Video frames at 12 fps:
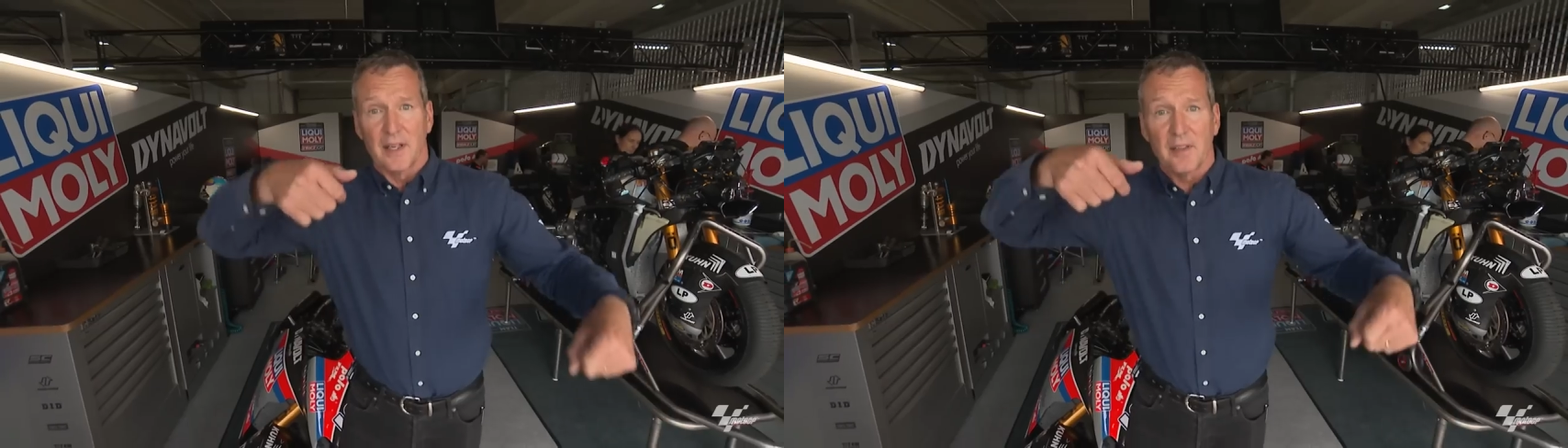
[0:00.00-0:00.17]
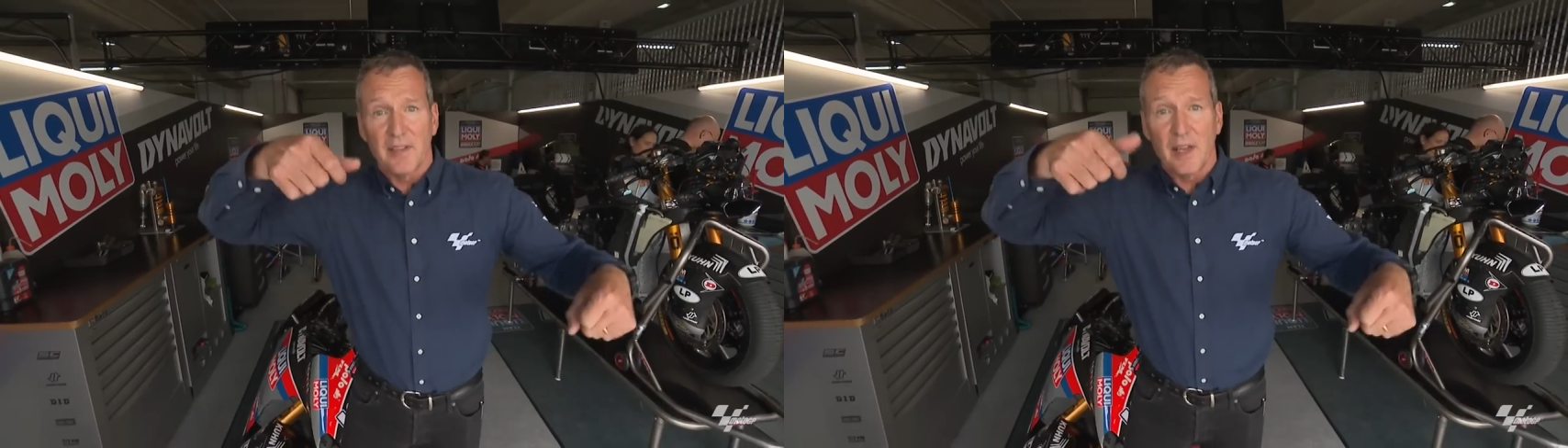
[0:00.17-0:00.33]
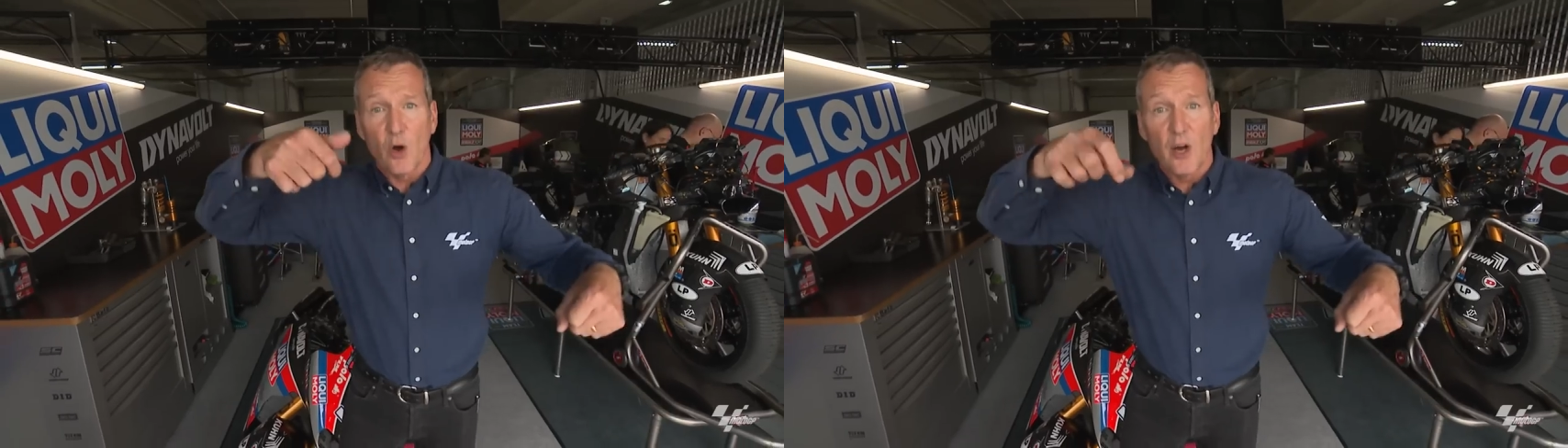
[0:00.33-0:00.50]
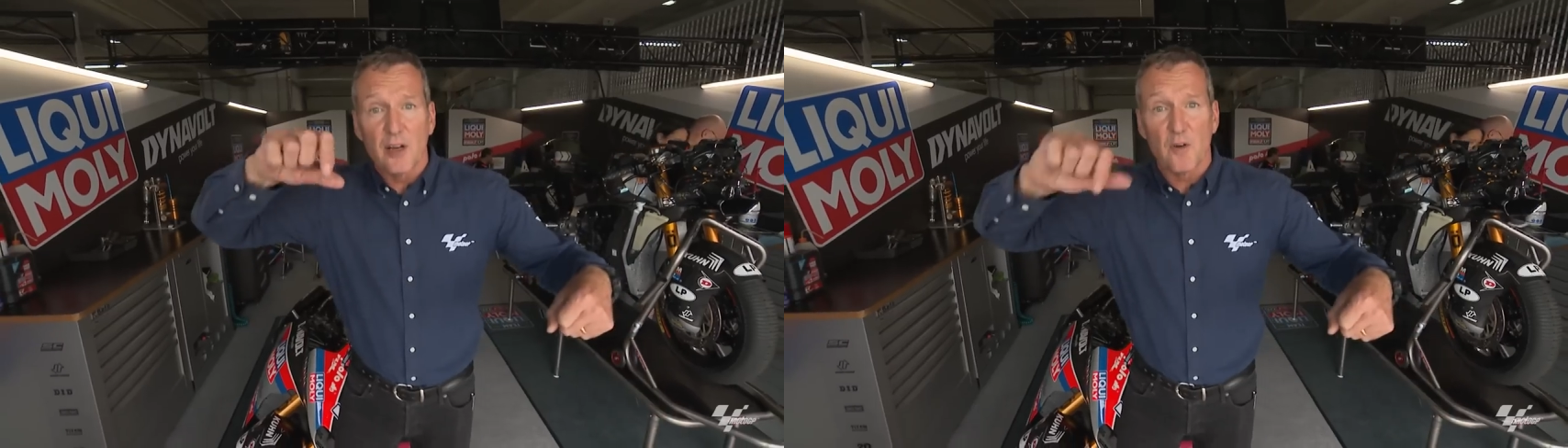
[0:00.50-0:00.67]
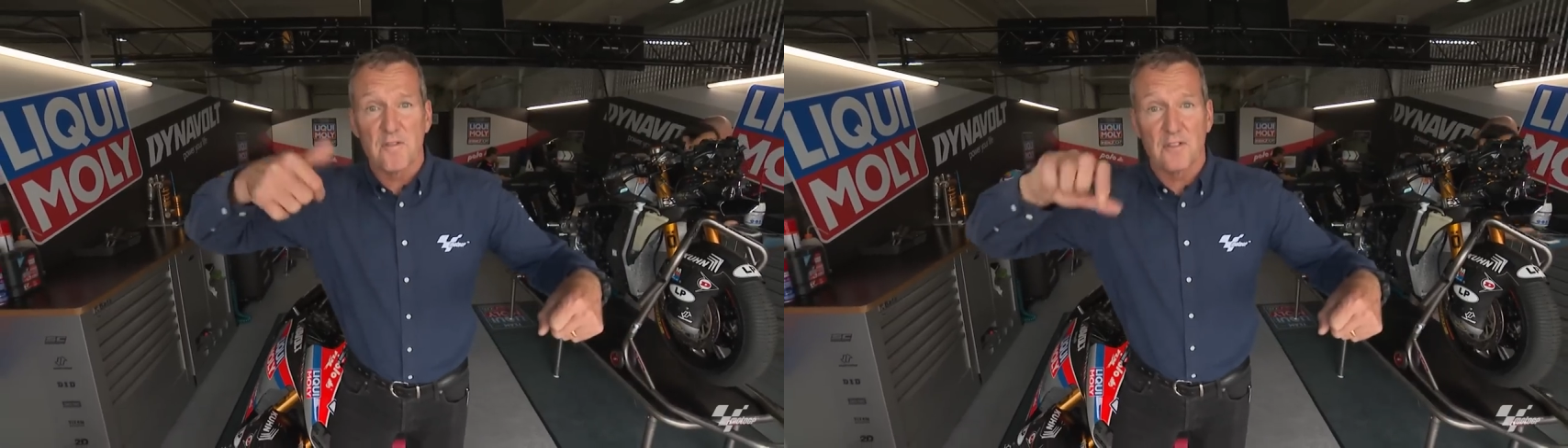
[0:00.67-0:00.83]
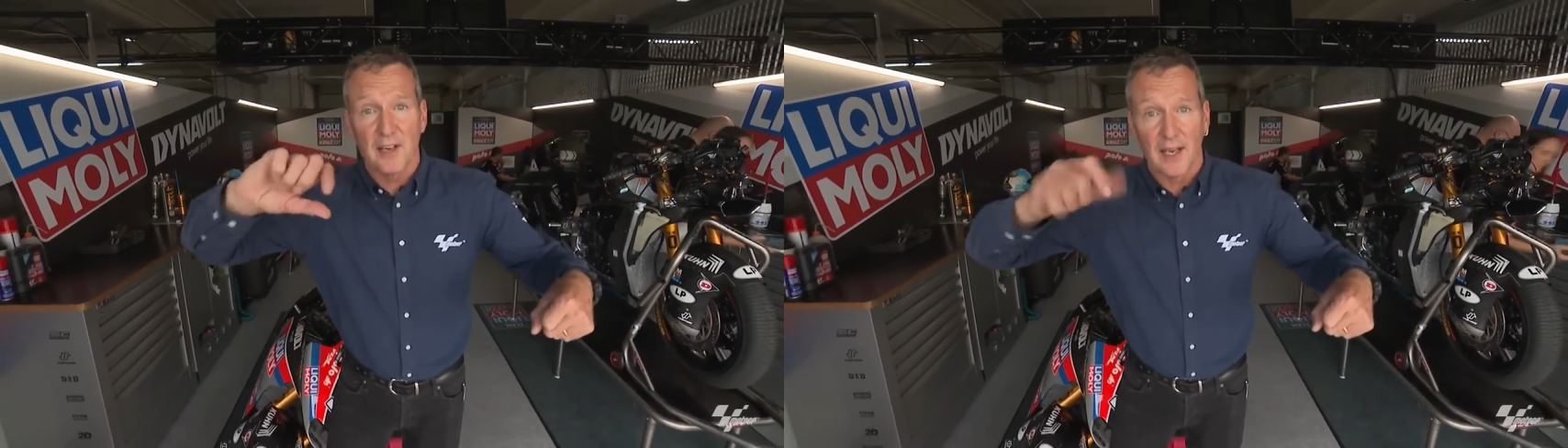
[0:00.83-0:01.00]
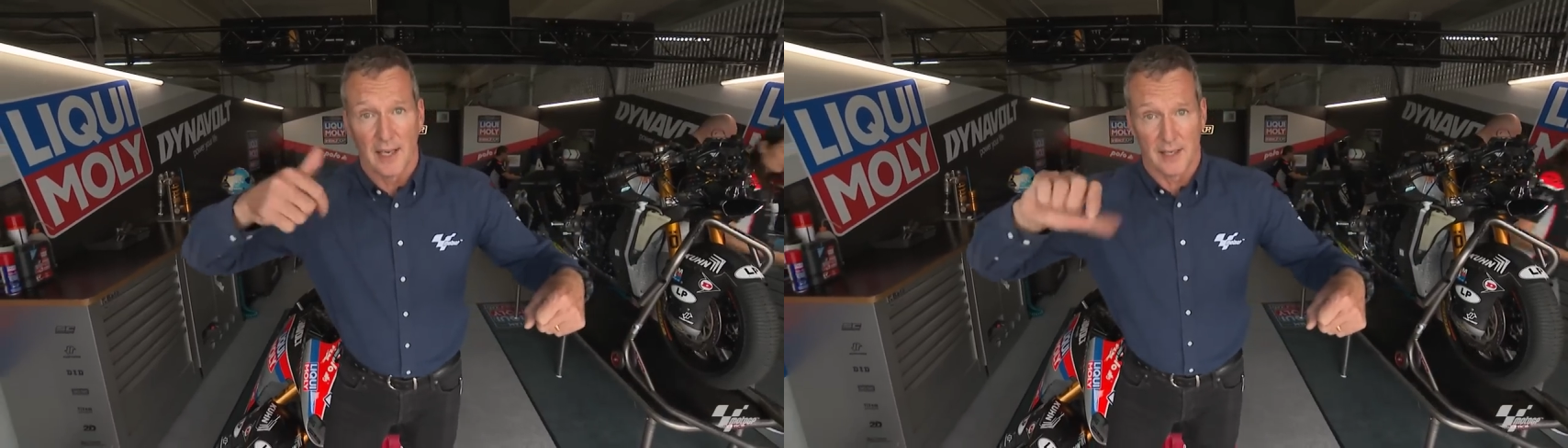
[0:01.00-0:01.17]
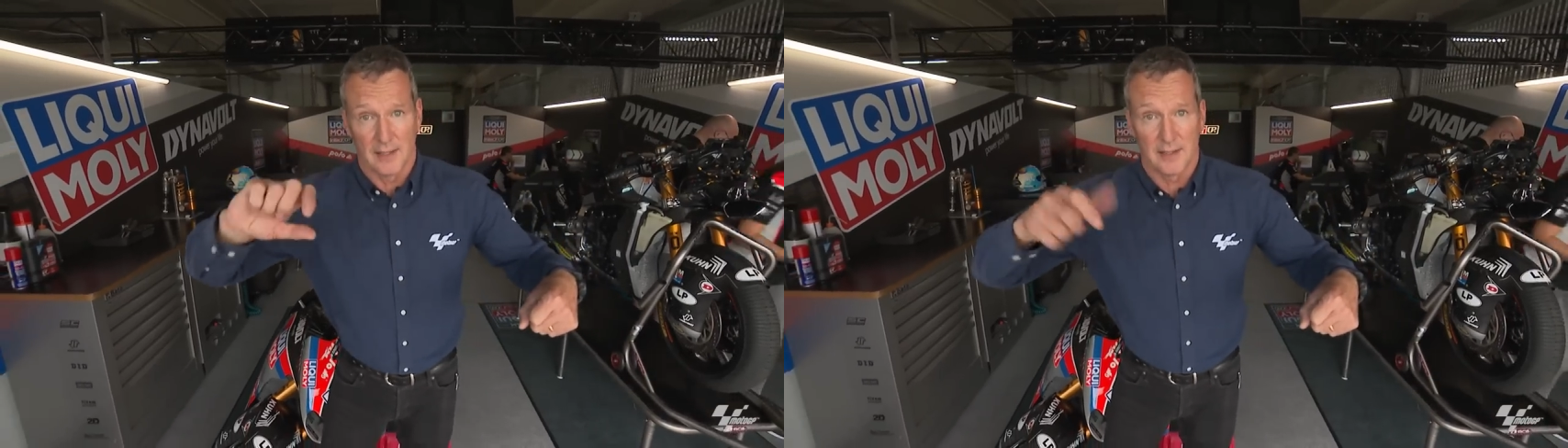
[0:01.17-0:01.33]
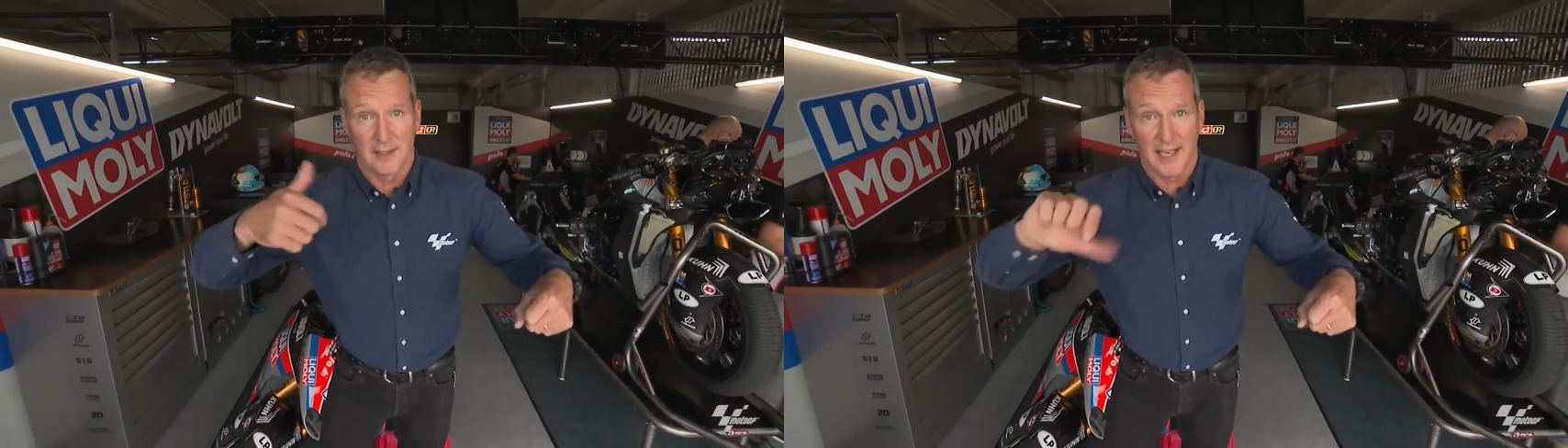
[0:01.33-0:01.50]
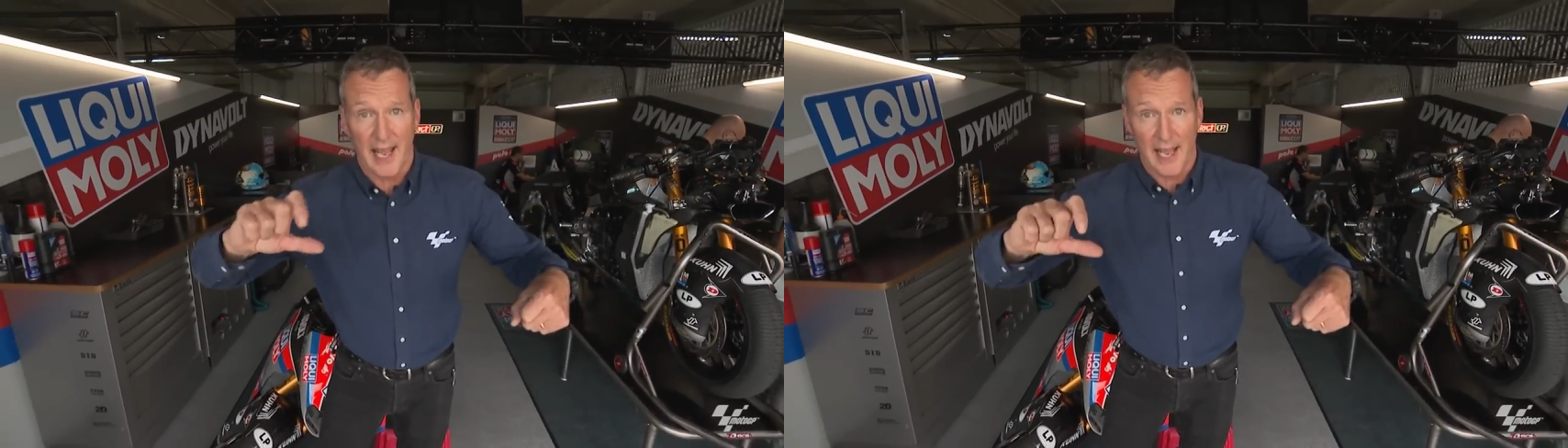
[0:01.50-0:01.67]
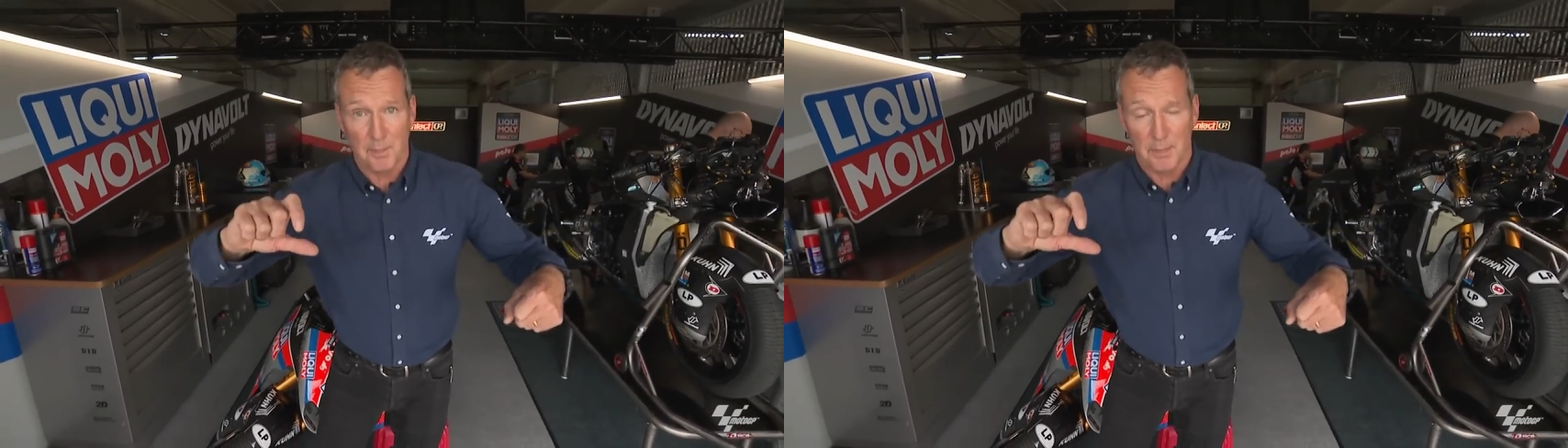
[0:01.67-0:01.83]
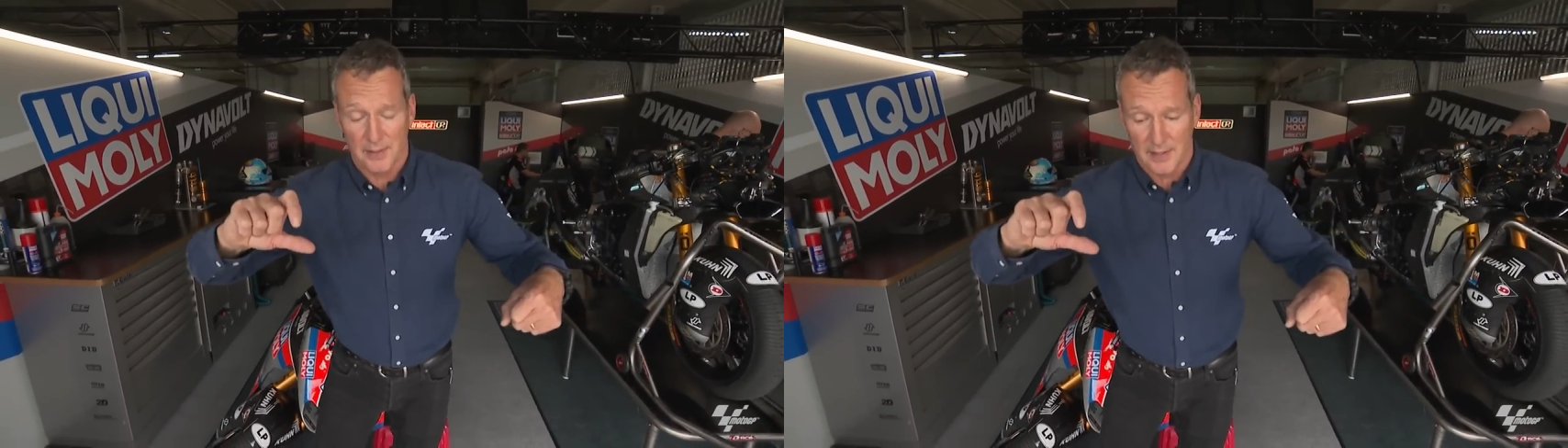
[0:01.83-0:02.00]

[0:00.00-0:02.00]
the oil filler cap,